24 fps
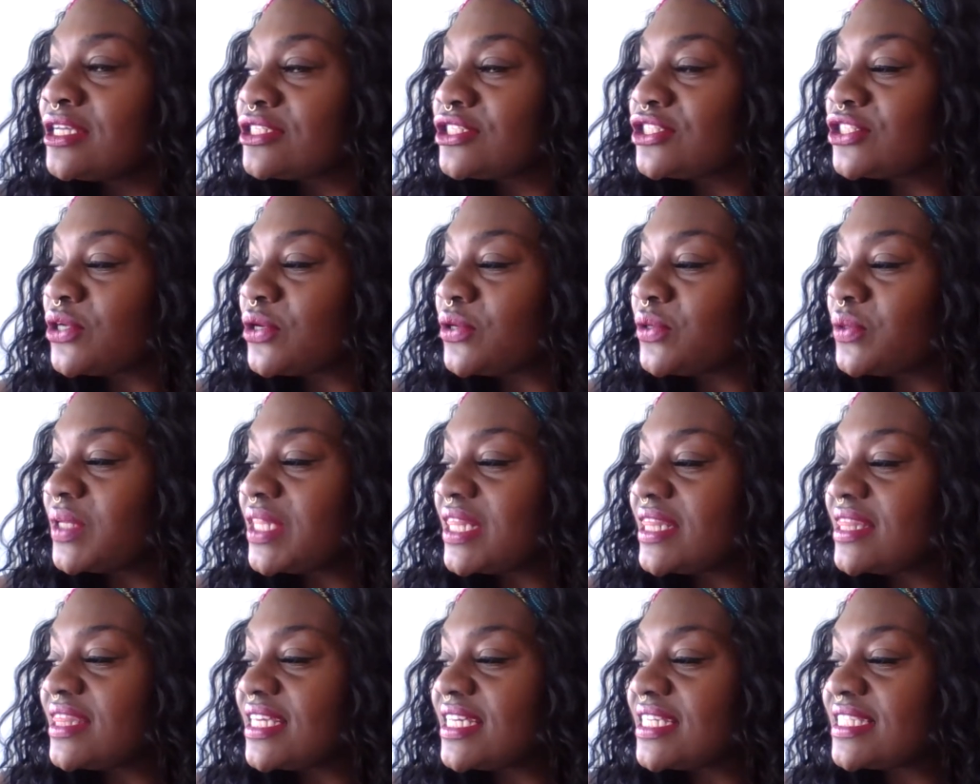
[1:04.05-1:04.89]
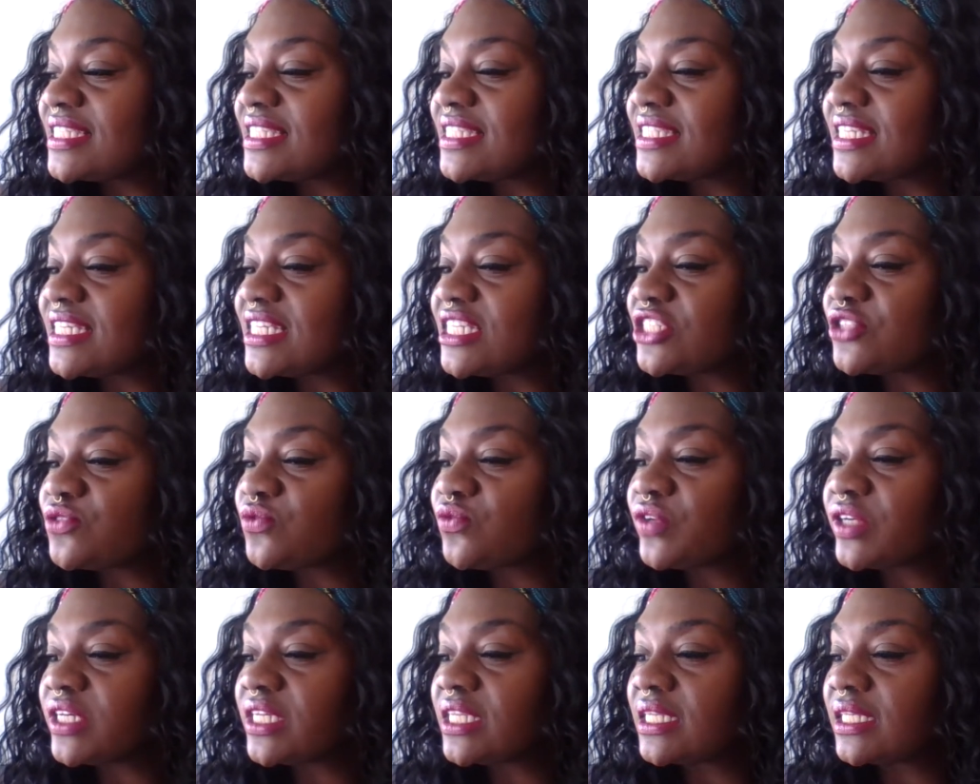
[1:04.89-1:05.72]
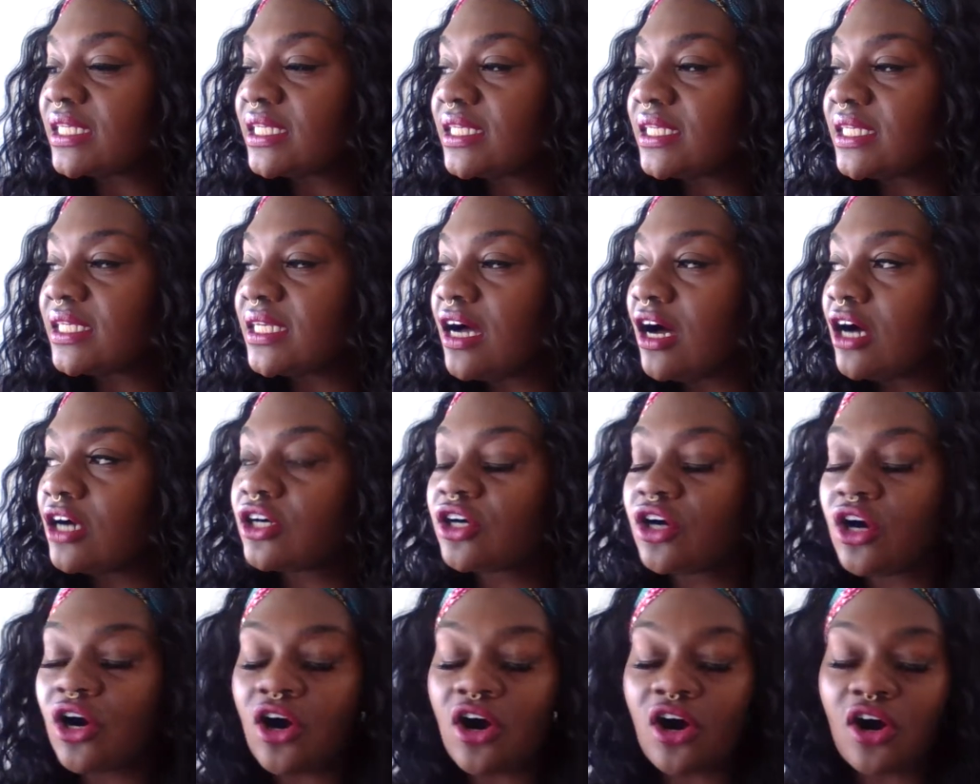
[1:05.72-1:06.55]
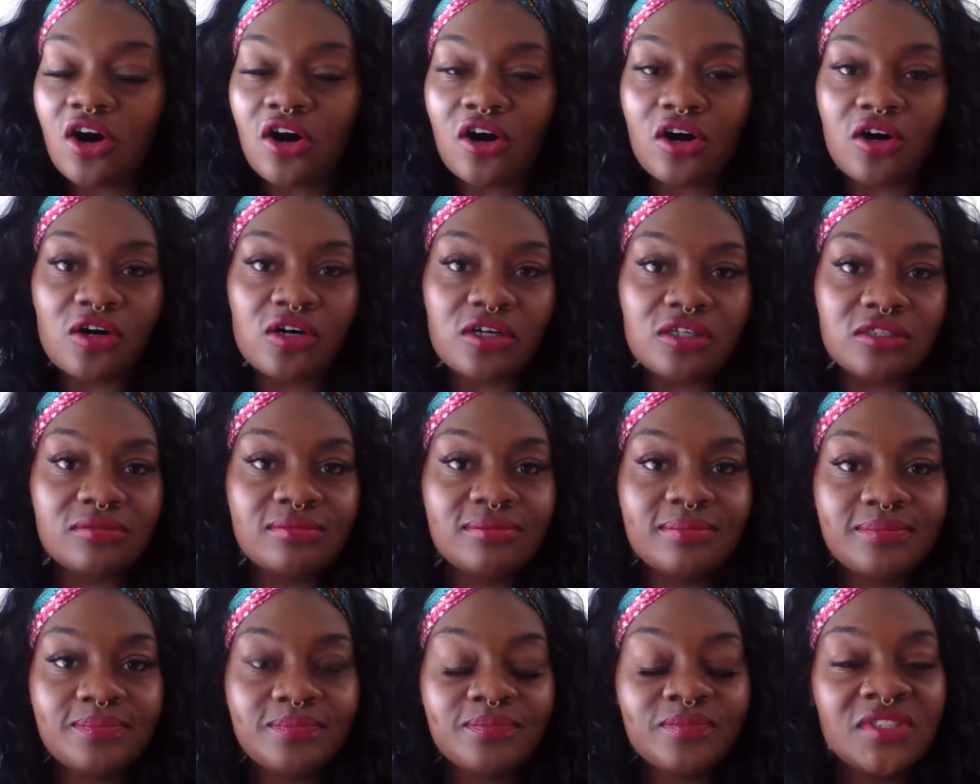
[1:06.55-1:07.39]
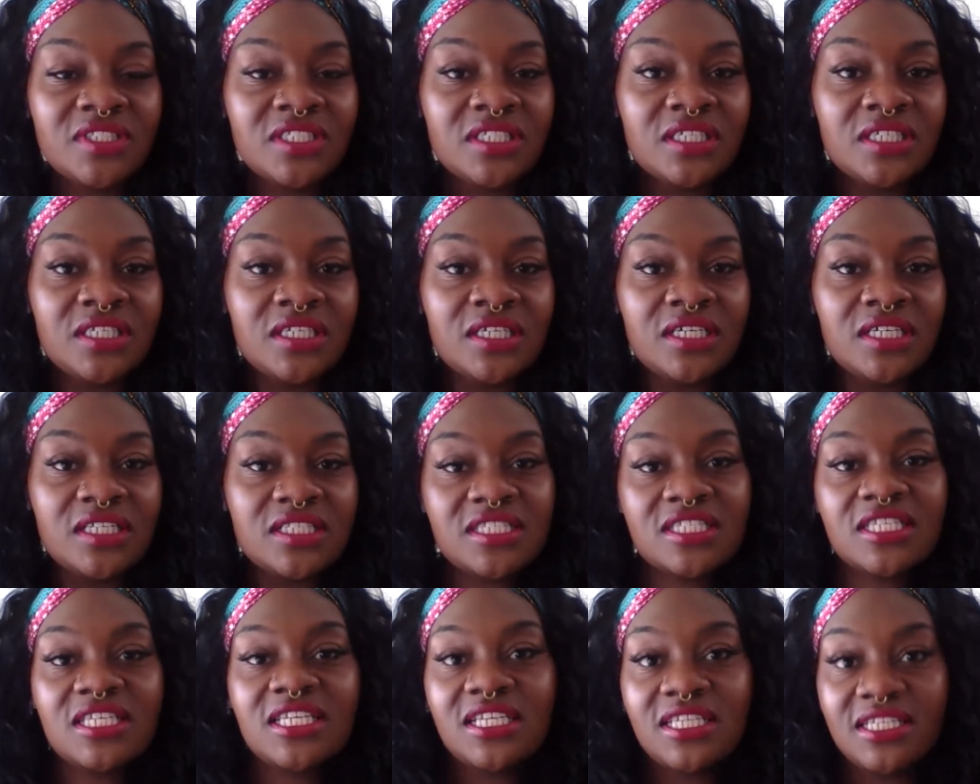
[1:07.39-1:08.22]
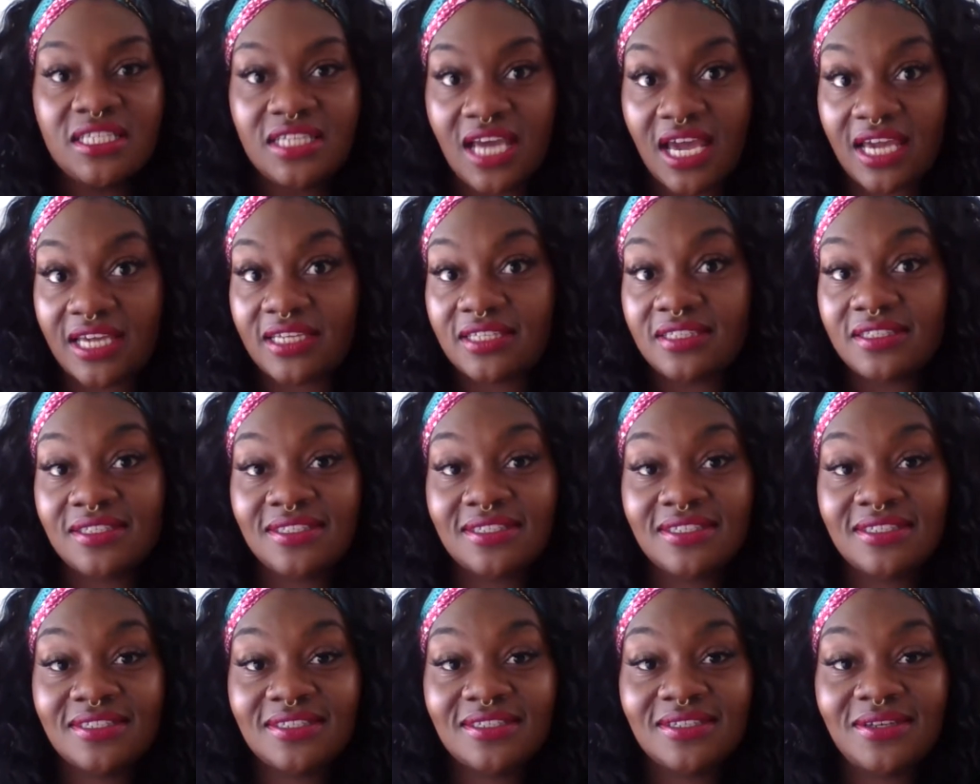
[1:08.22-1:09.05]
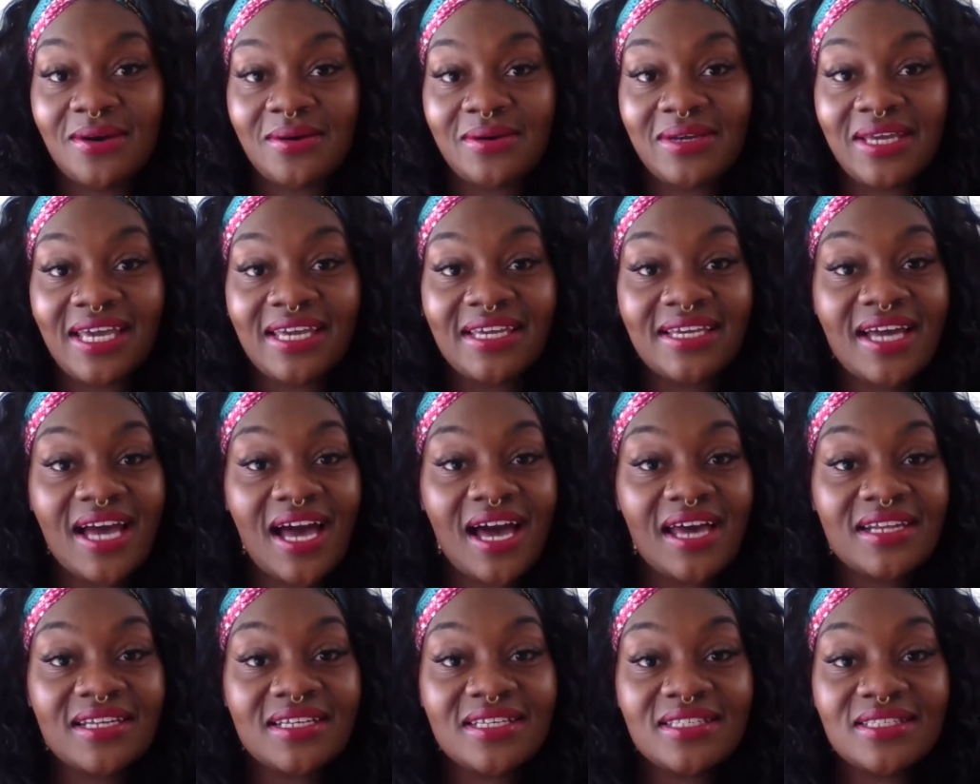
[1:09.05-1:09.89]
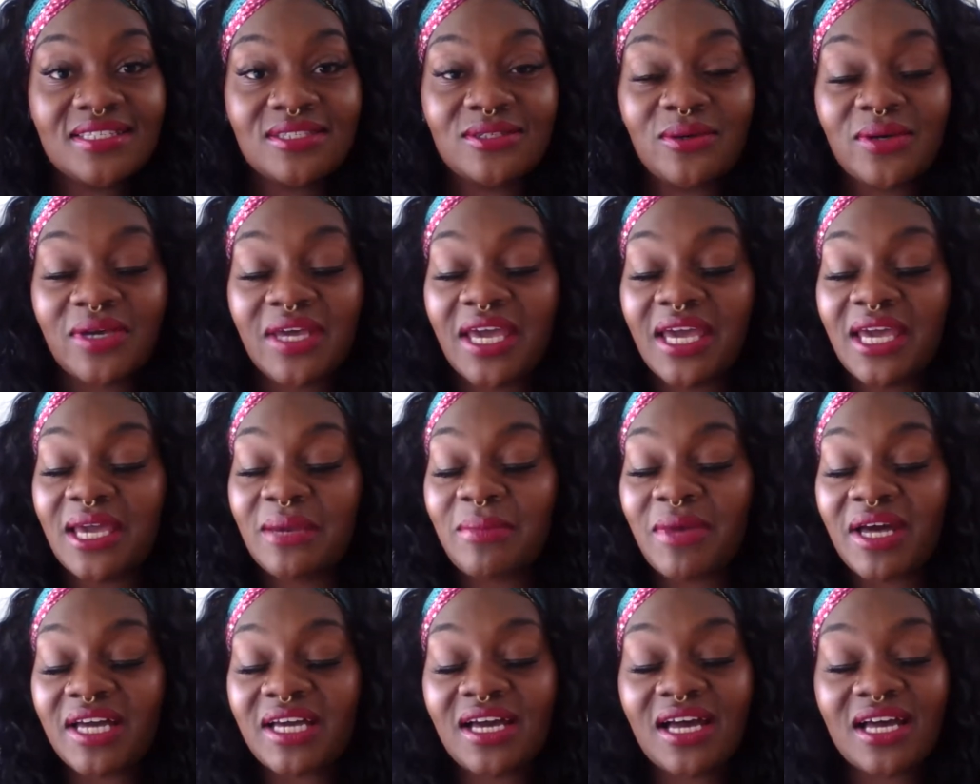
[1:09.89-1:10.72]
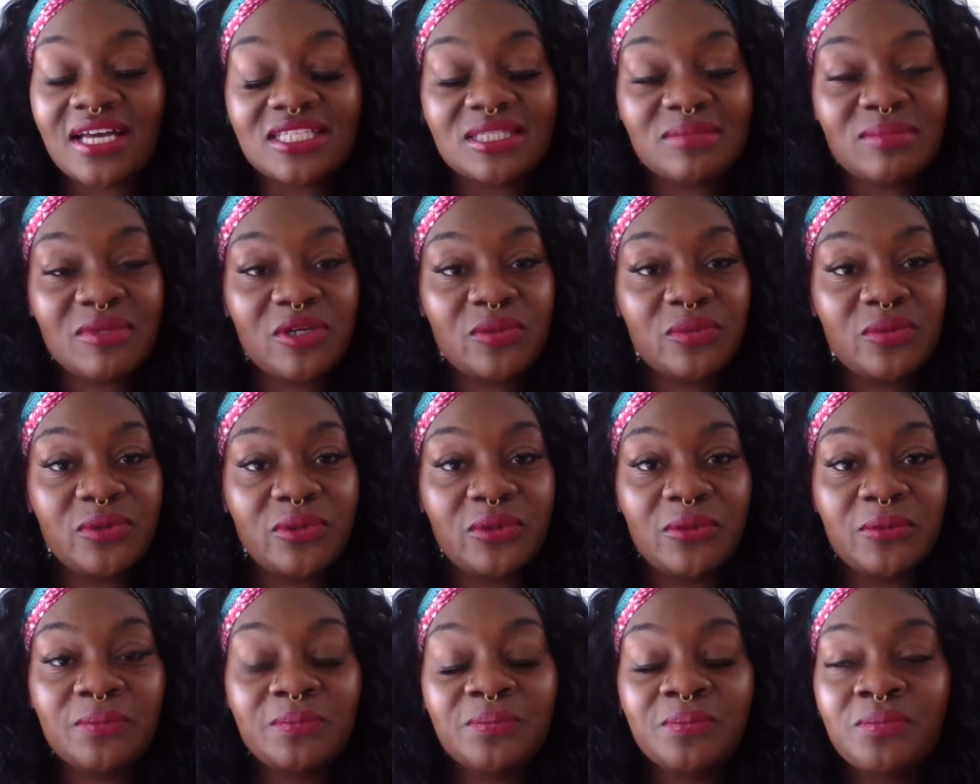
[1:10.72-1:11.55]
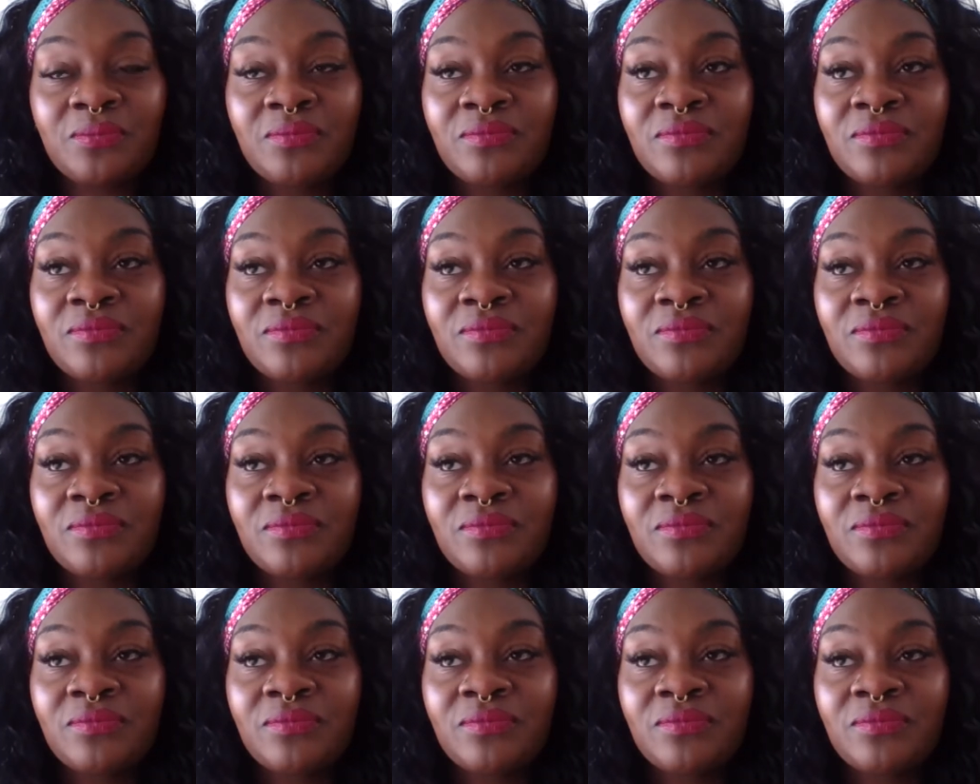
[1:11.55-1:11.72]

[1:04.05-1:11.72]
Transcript: So this is really a call to unite, okay, goddess, okay, my cosmic womb,